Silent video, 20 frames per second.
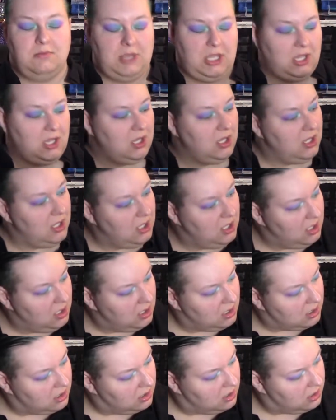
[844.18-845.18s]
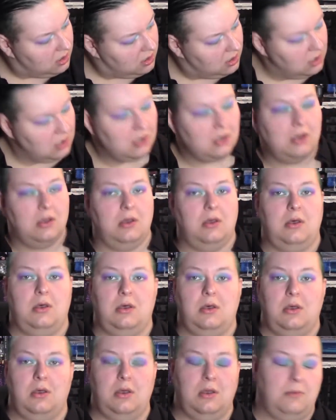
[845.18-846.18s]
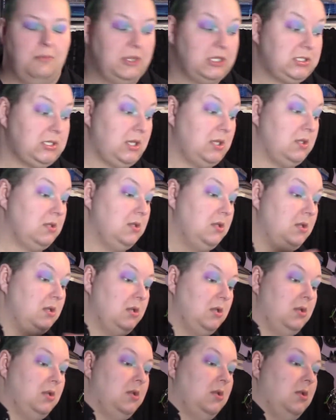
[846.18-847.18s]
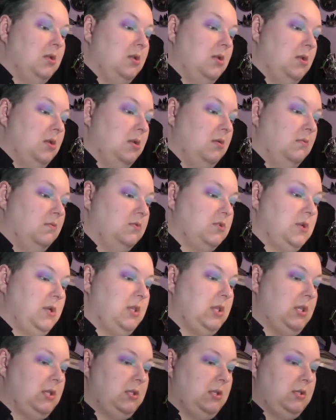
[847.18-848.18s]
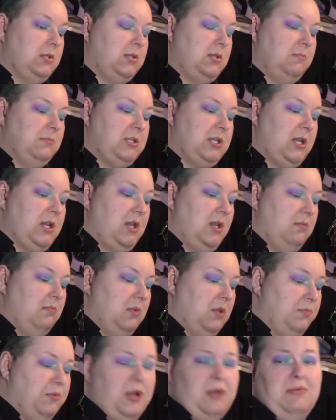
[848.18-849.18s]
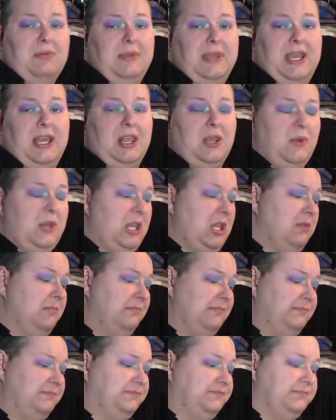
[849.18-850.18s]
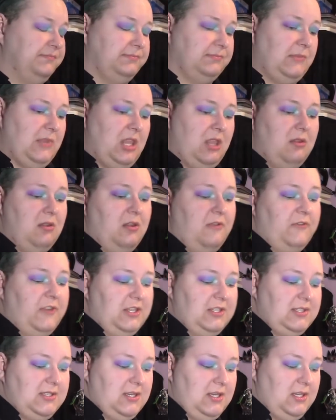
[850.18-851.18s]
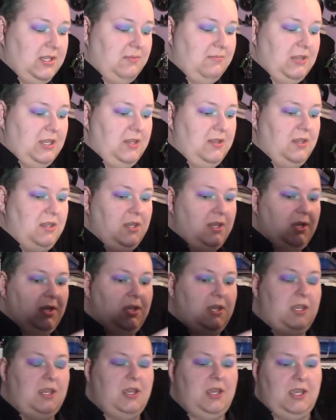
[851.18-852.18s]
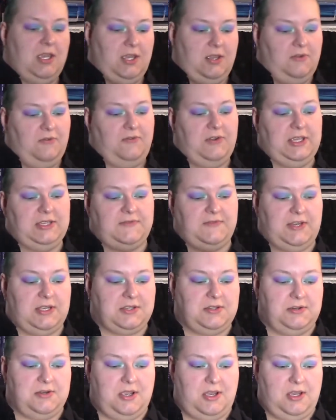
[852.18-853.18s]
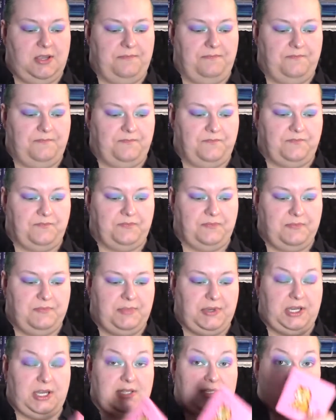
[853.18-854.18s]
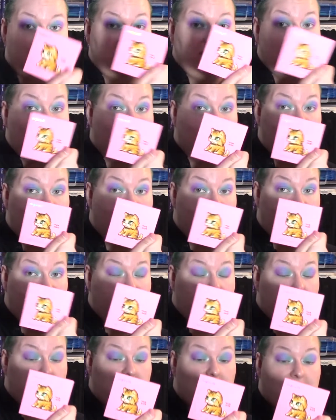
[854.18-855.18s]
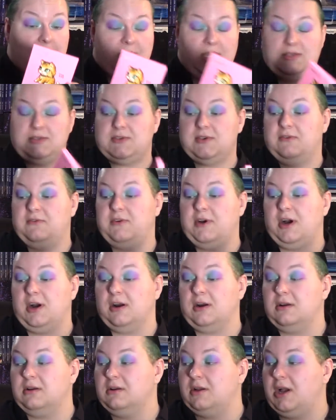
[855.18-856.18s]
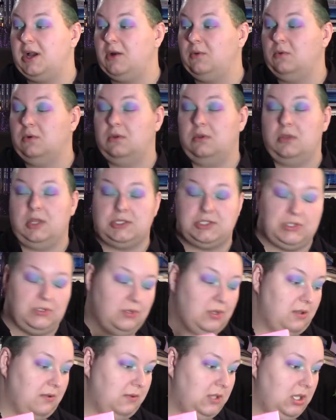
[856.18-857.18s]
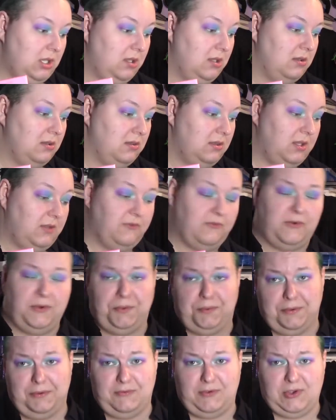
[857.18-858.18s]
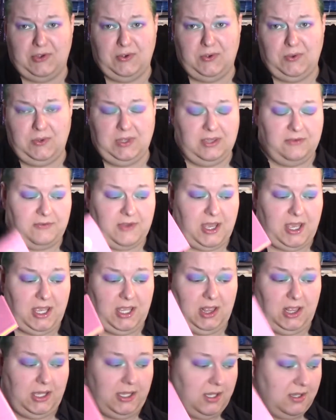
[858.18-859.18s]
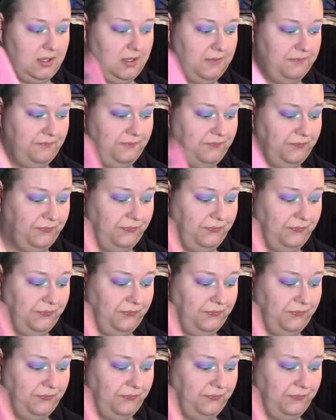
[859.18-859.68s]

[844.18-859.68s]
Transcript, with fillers: And oh, I'm excited. We'll try that sometime. Probably Halloween. No, no, if I decide to get my face fucked or not. But highly recommend so far. I will let you know in the full review if I like